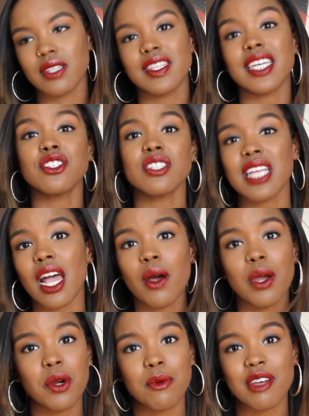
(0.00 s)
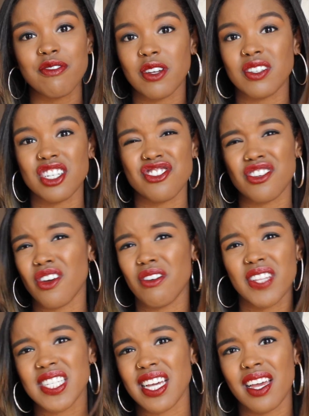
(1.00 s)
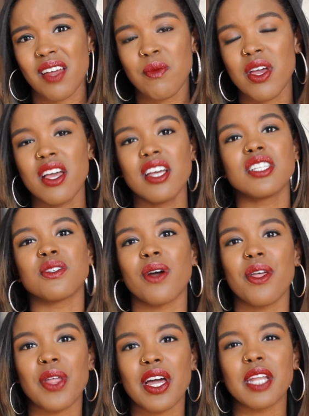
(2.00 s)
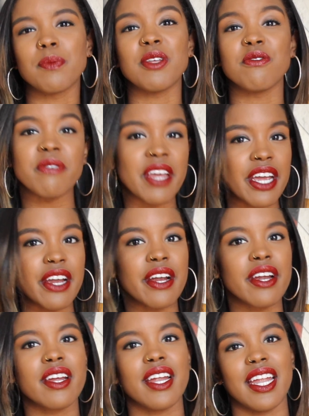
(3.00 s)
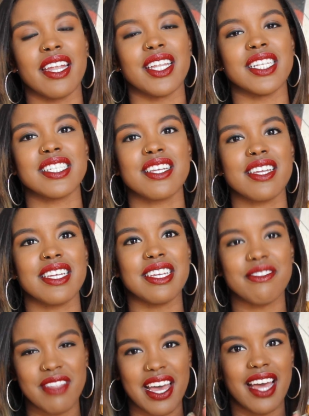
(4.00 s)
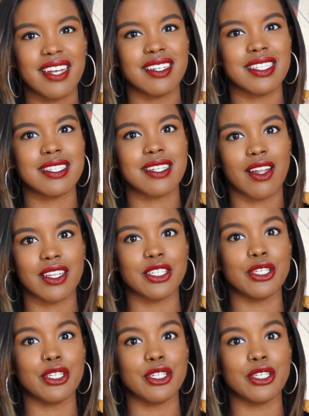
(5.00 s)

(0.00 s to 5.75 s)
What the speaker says: that's just how I wear my foundation all the time. So I thought I'd be fair and give that a solid